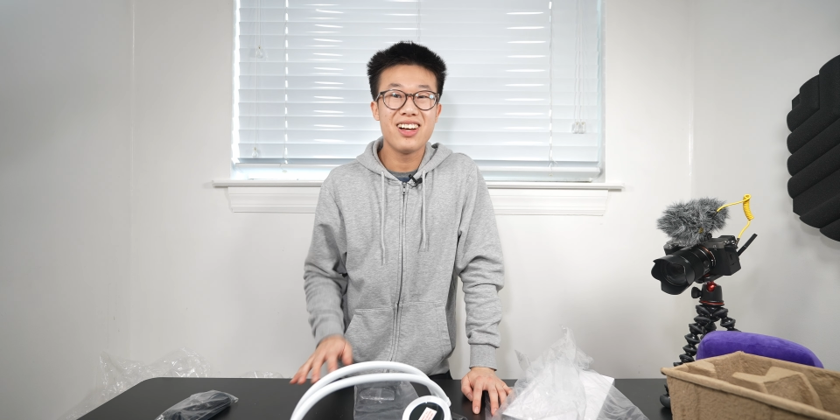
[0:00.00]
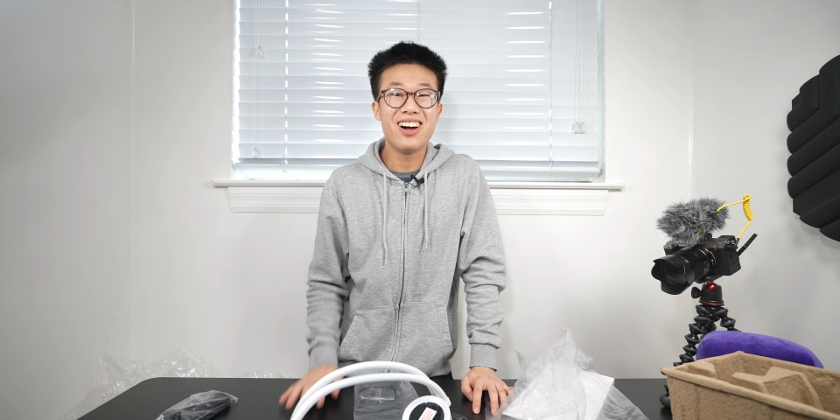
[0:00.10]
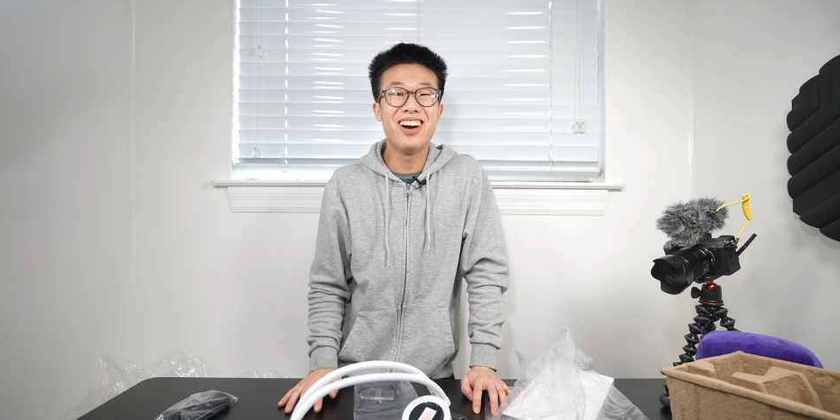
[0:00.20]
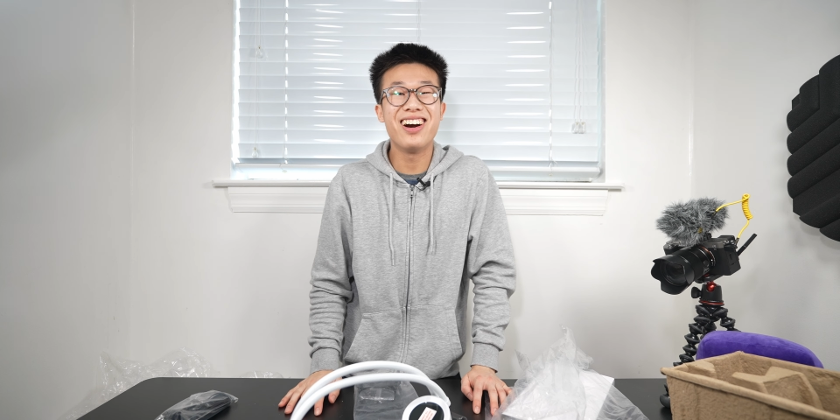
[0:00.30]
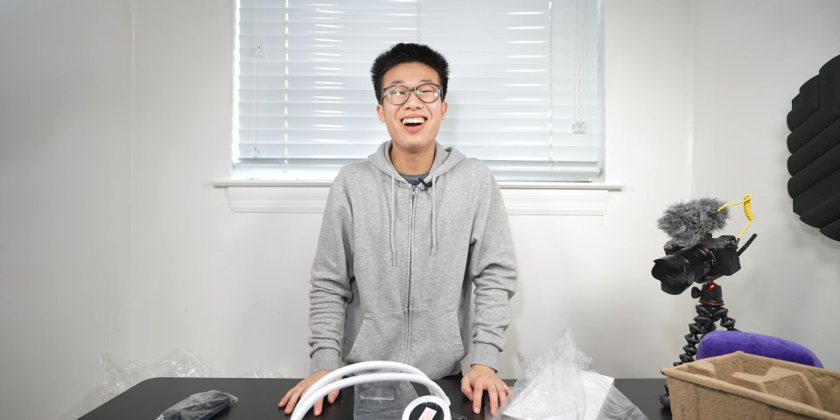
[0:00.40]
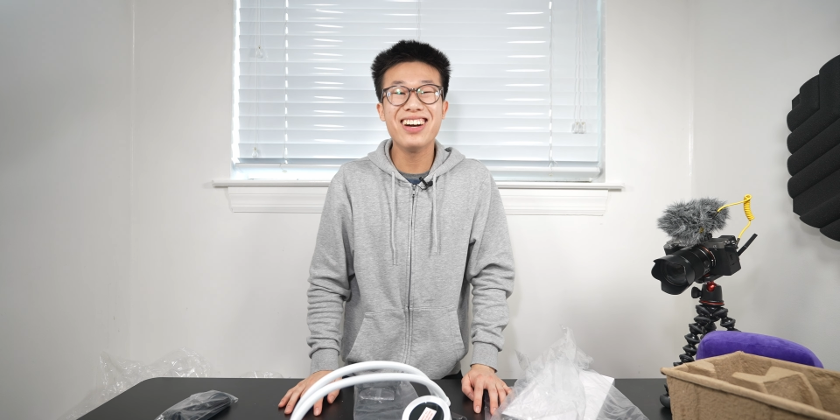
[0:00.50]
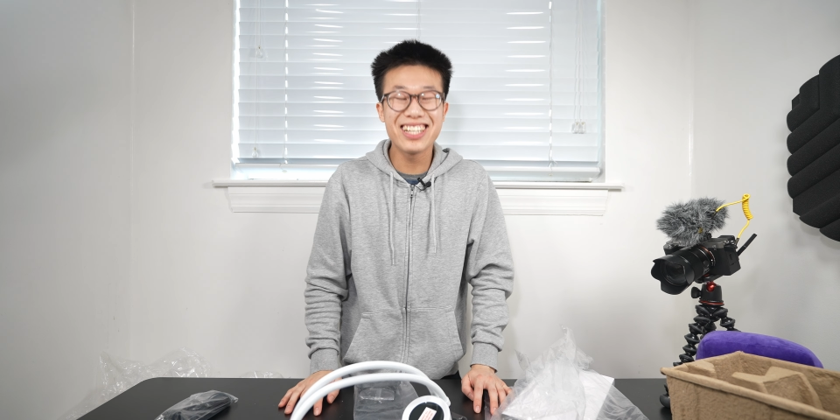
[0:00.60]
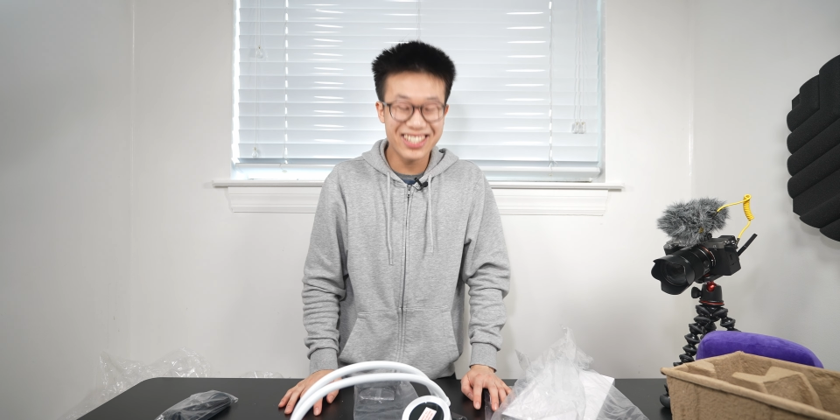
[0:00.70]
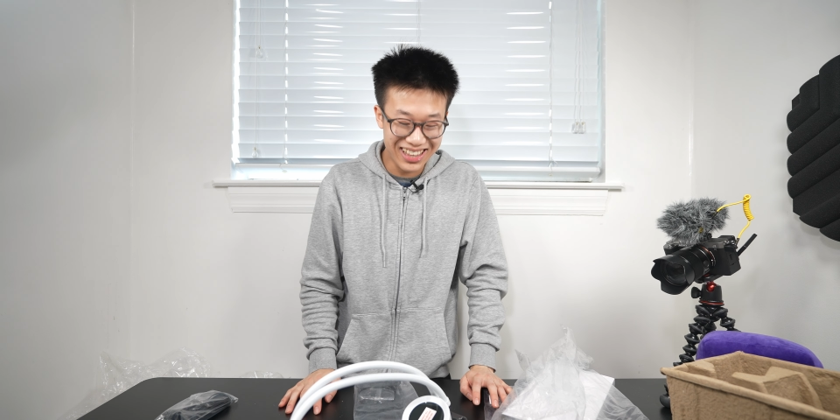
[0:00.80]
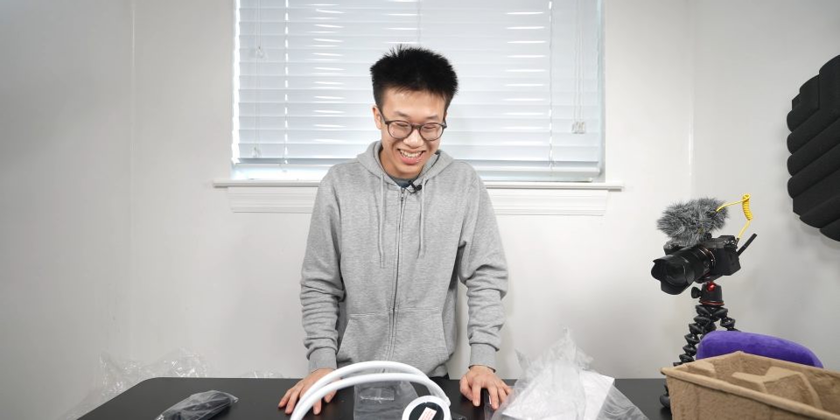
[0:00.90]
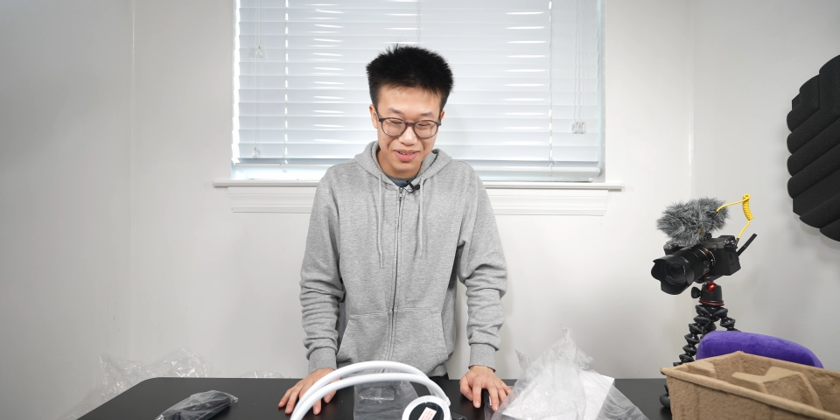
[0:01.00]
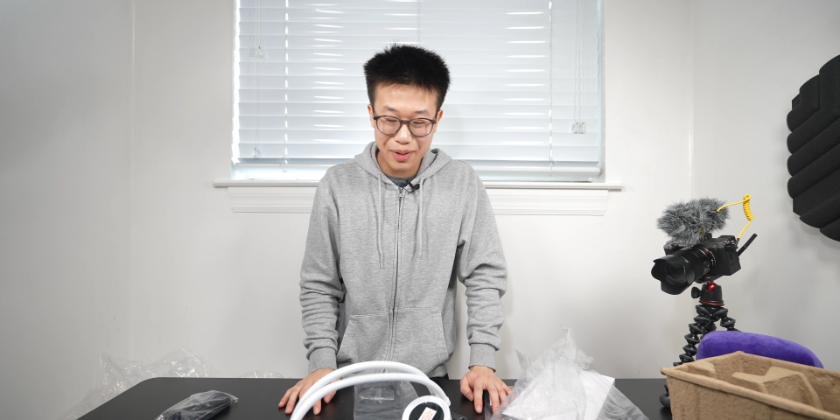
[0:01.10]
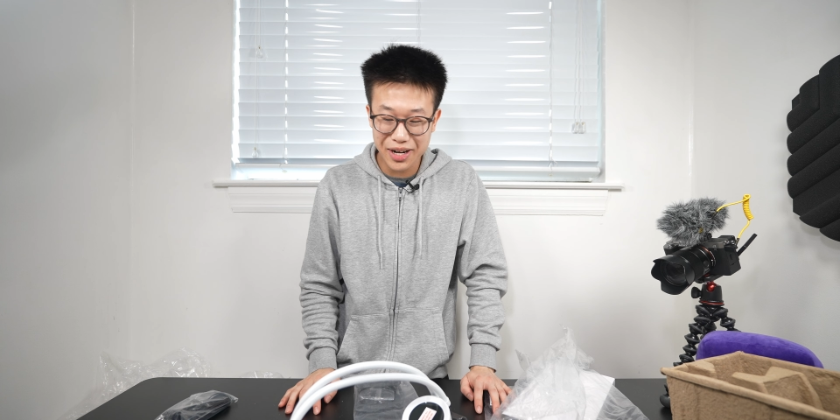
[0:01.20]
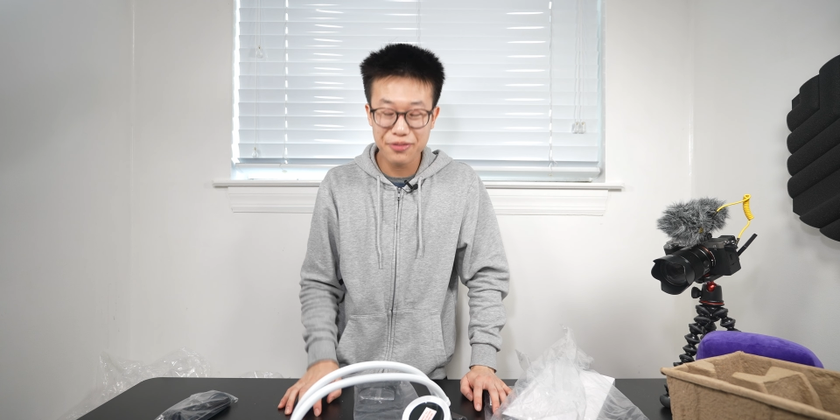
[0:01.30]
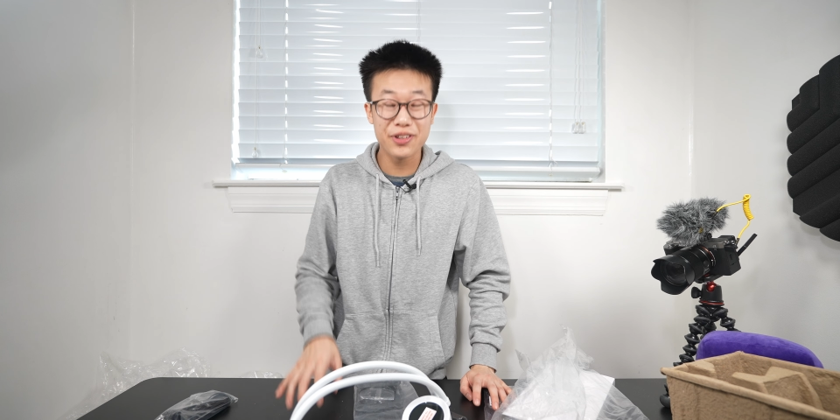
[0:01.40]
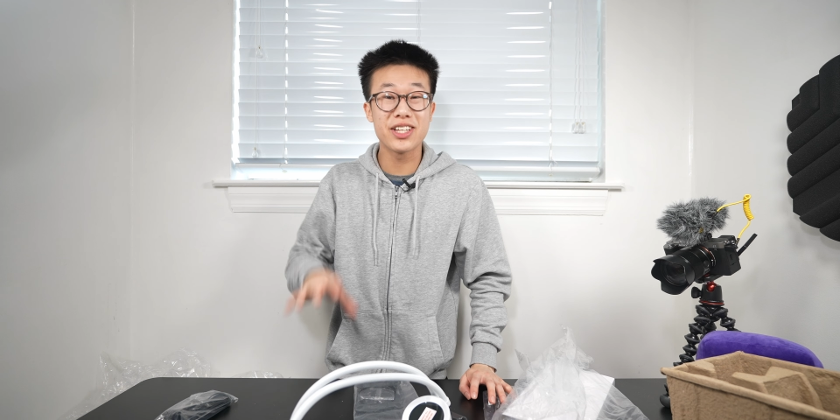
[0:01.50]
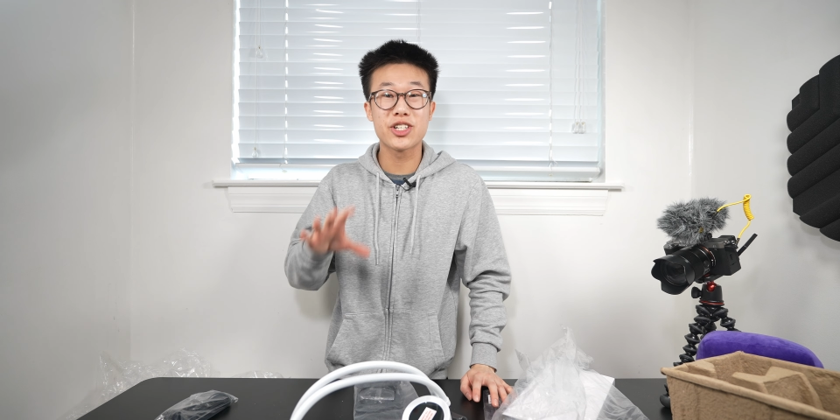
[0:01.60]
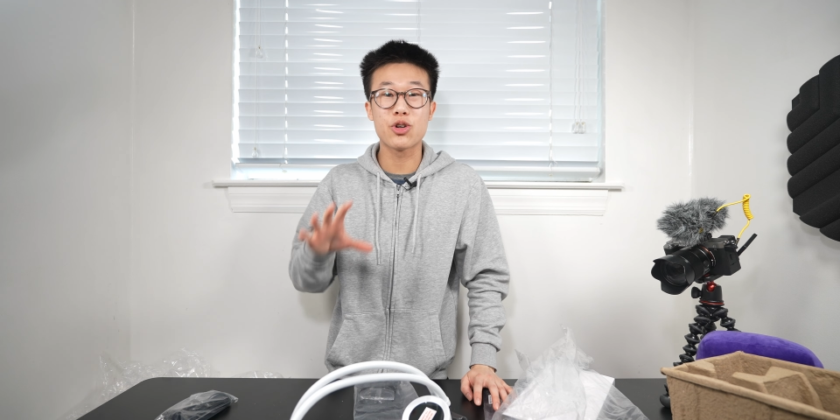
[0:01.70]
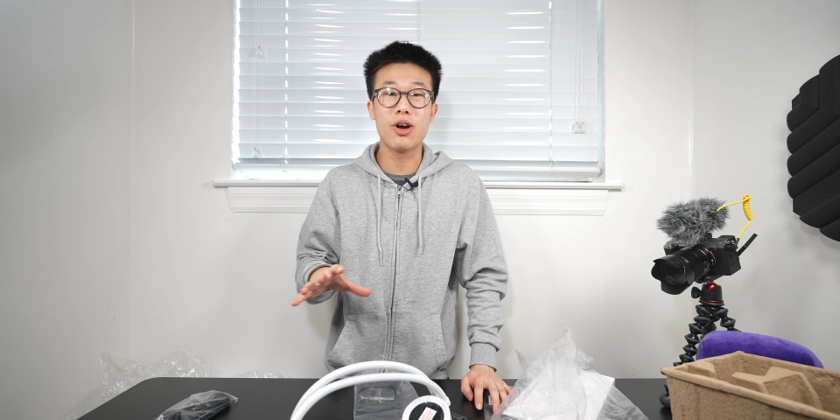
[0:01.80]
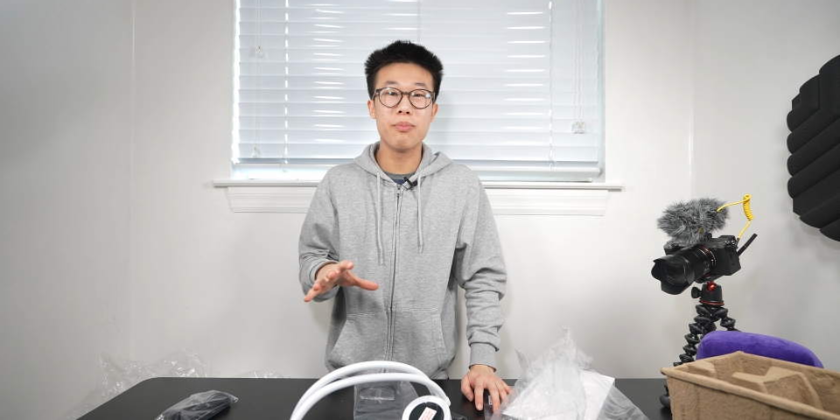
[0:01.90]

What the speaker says: Alright, so that's about it for this short